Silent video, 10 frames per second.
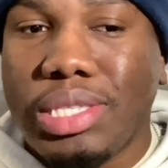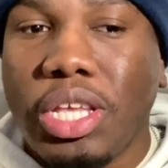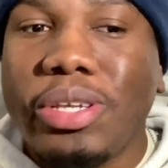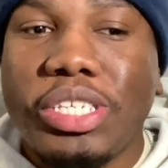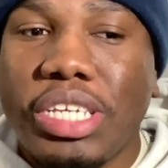
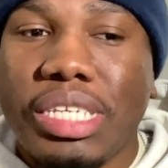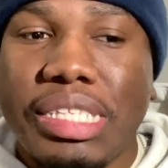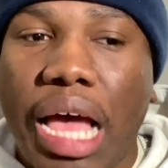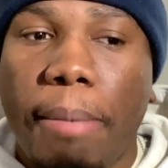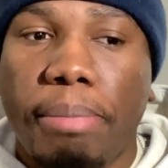they're
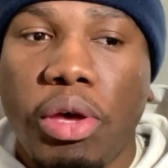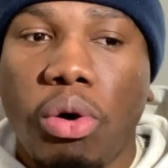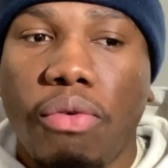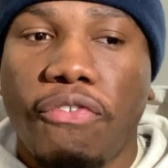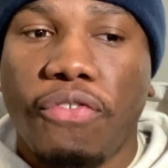just not
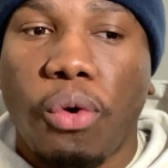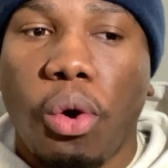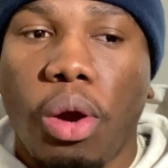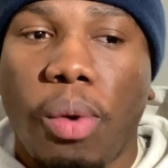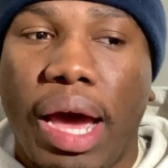built
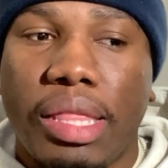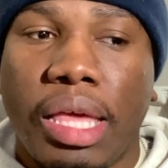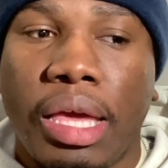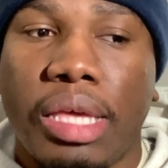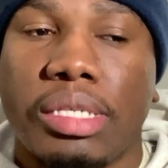for what I
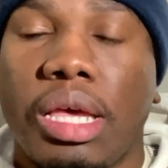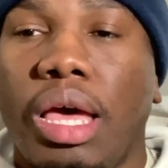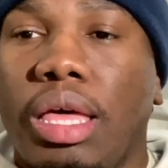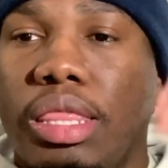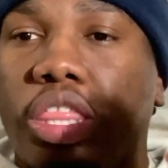think is
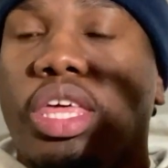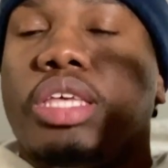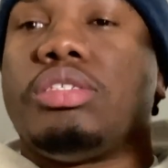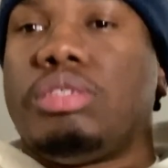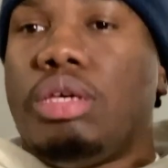
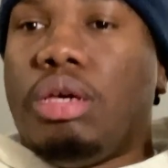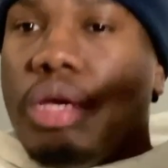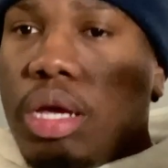this